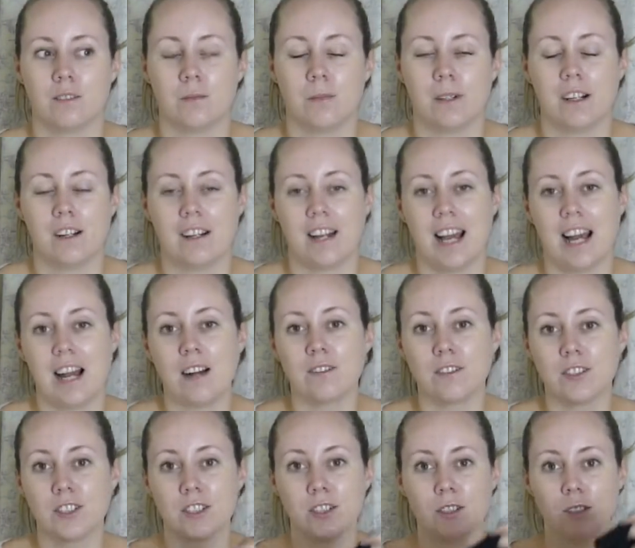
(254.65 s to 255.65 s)
oh my god, I have
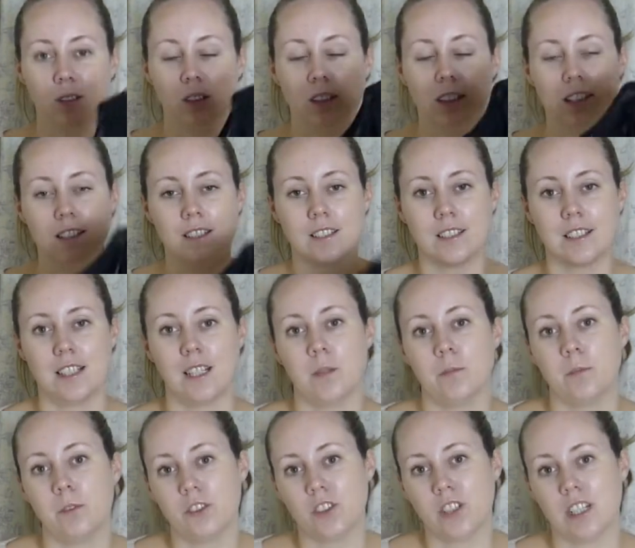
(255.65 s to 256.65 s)
to Google that to see how
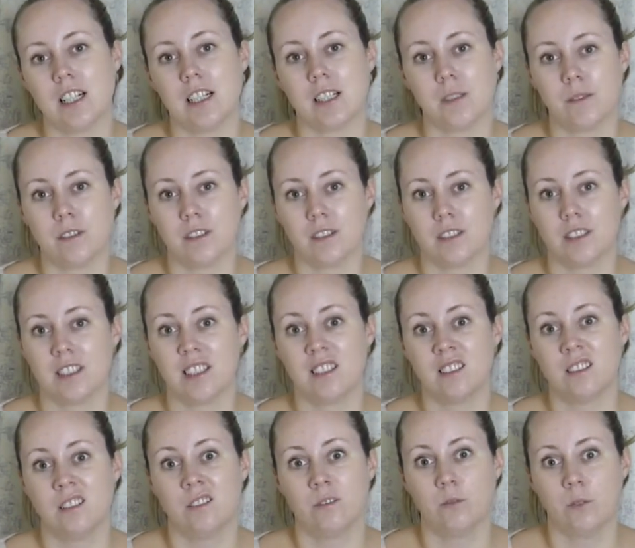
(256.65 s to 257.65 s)
much it is because I
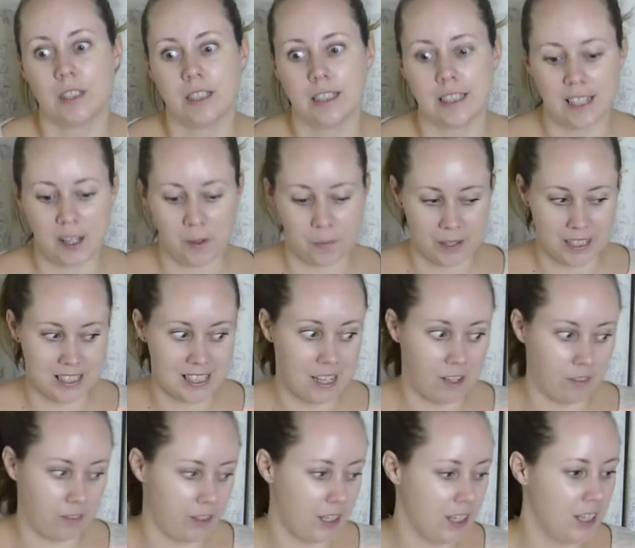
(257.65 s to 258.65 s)
kind of want that now
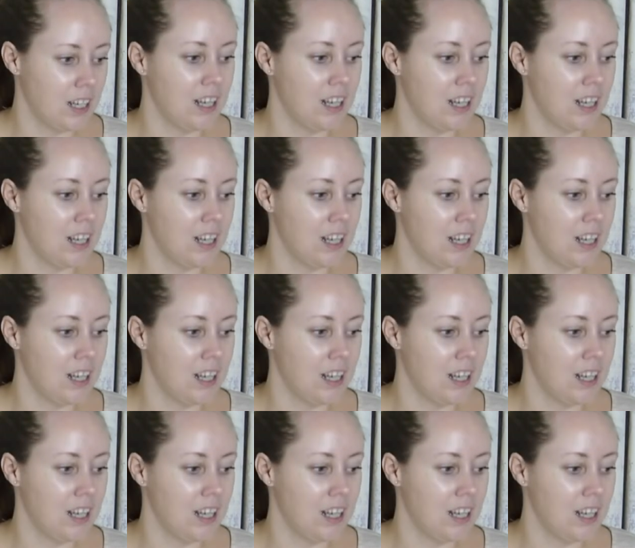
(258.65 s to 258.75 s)
myself.